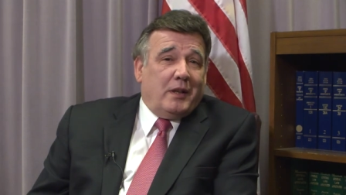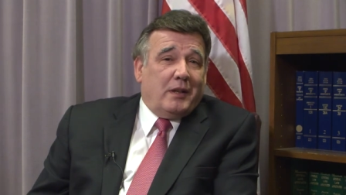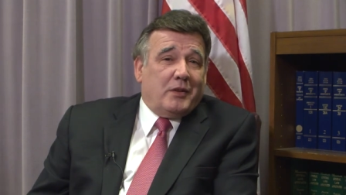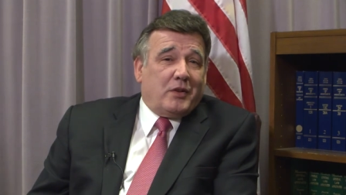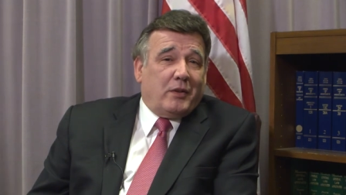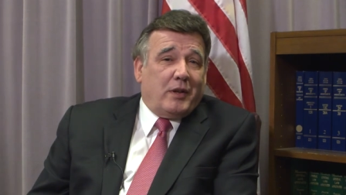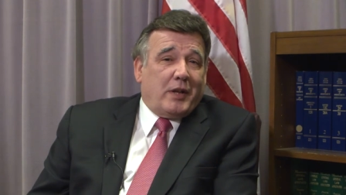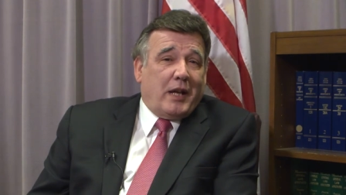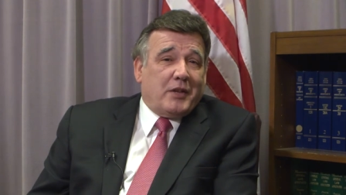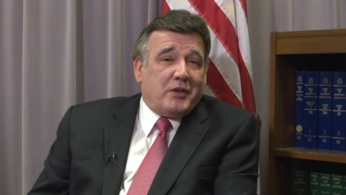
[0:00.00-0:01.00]
And so I
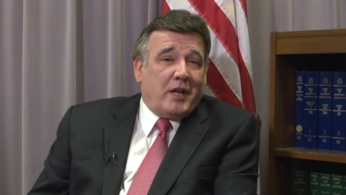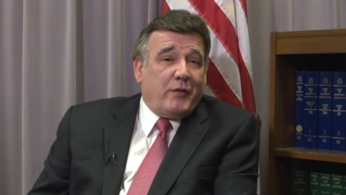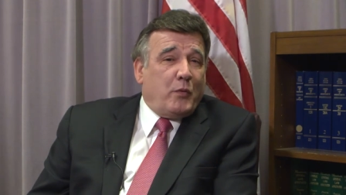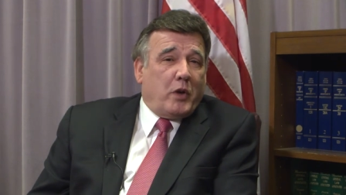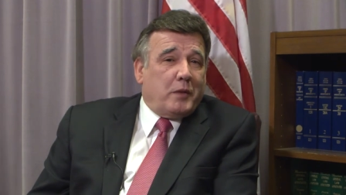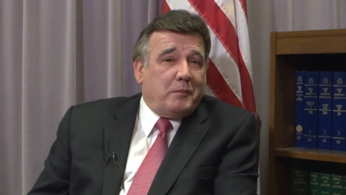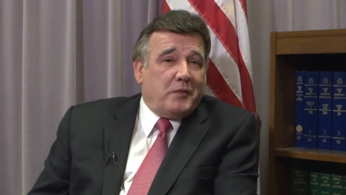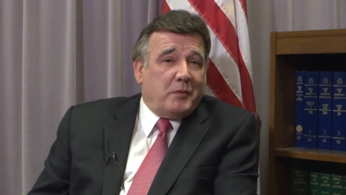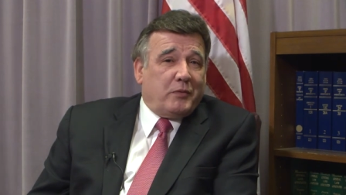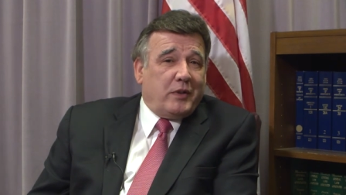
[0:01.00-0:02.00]
would ask everyone
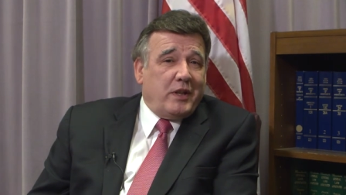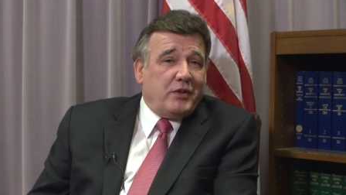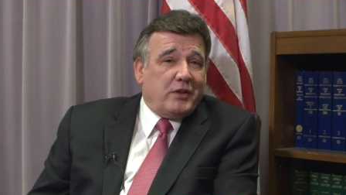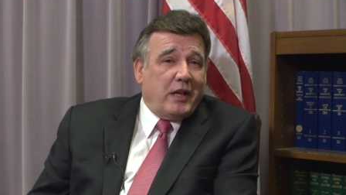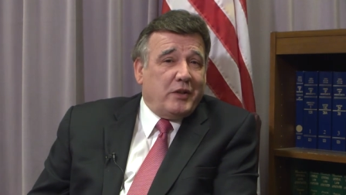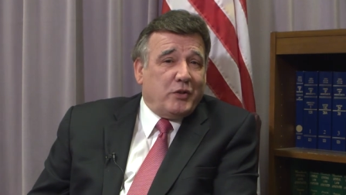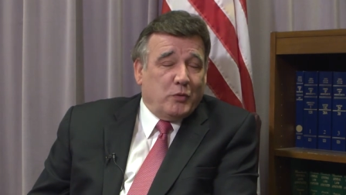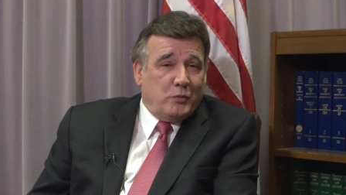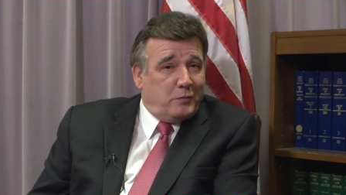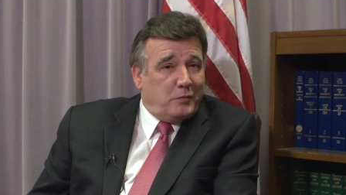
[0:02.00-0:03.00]
to please stay
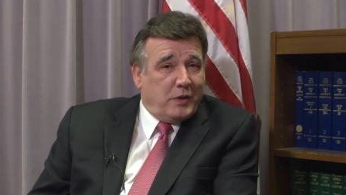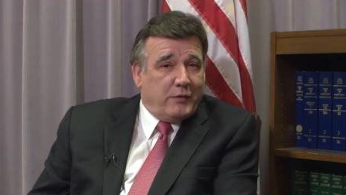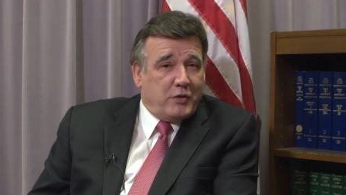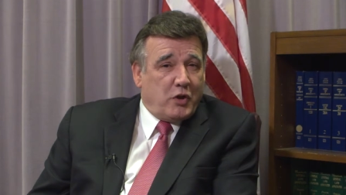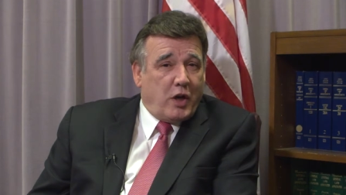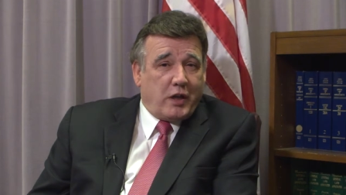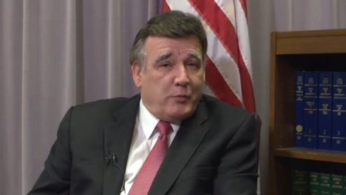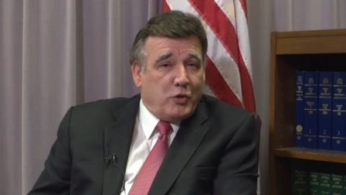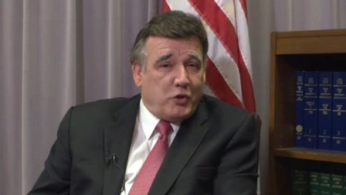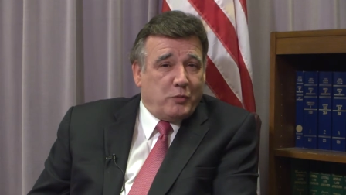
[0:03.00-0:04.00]
tuned. We're going to have a short
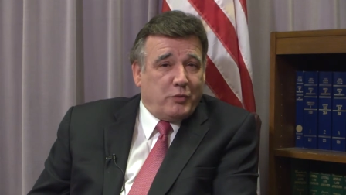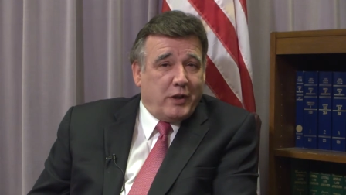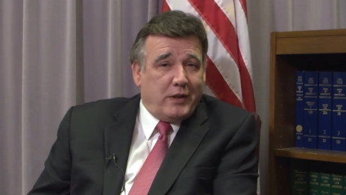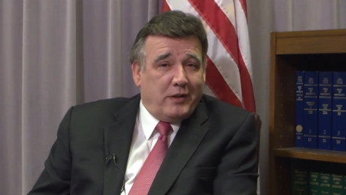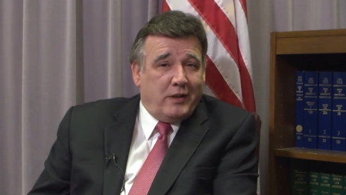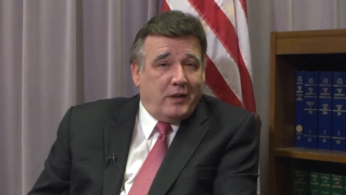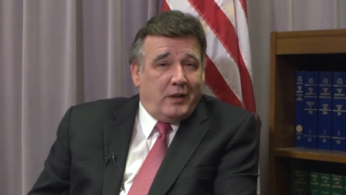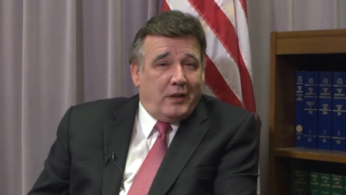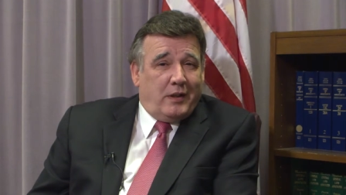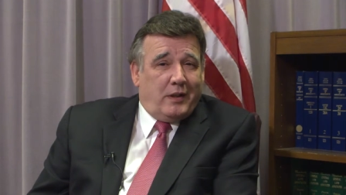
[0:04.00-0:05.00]
commercial break,
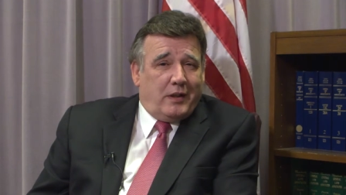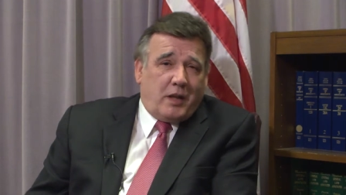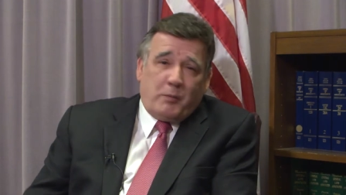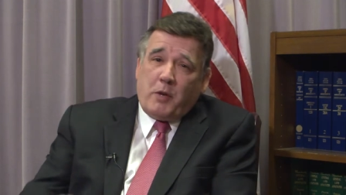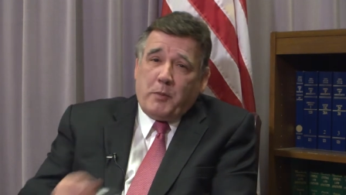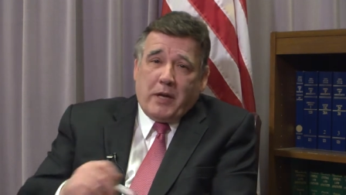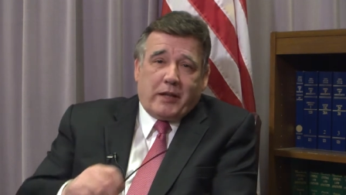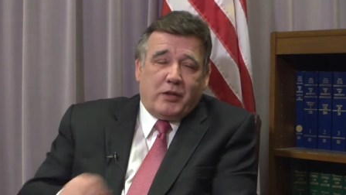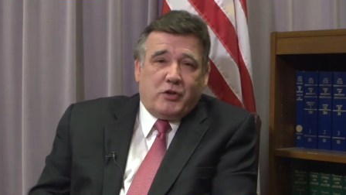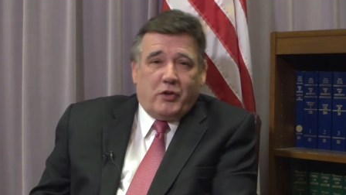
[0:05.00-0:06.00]
and come on
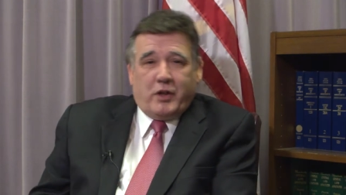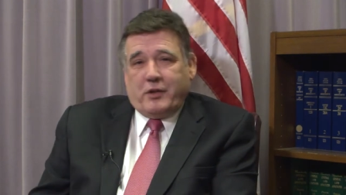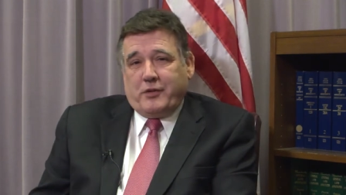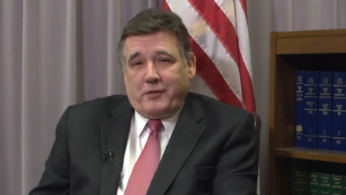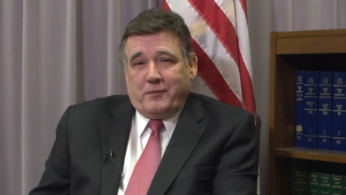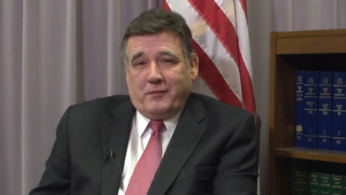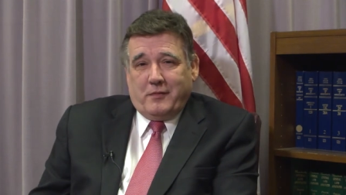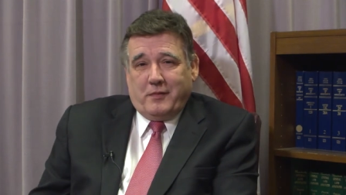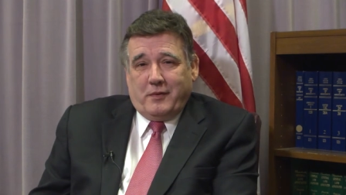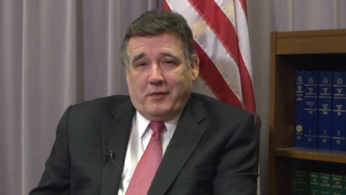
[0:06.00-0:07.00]
back and join us
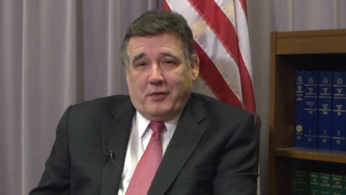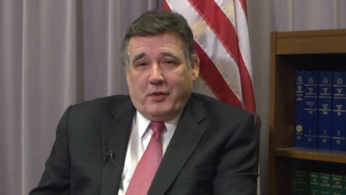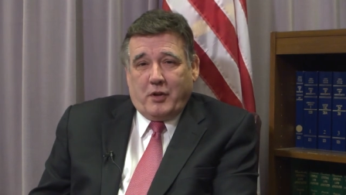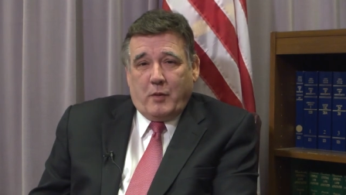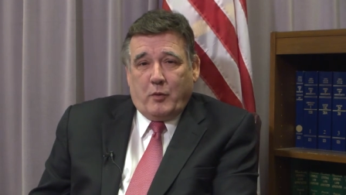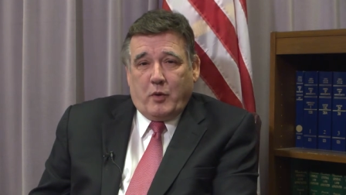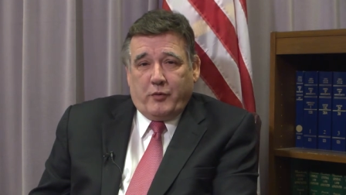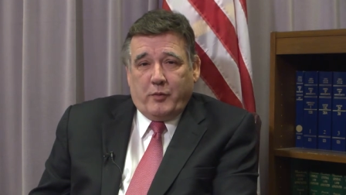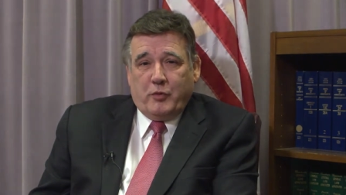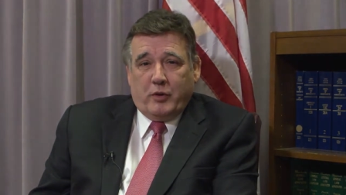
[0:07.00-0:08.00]
on the
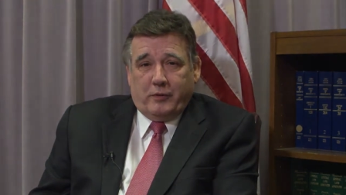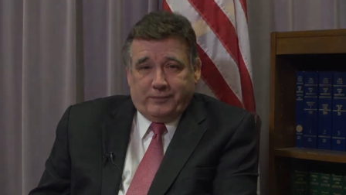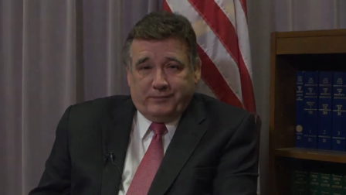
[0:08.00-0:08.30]
Commonwealth Report.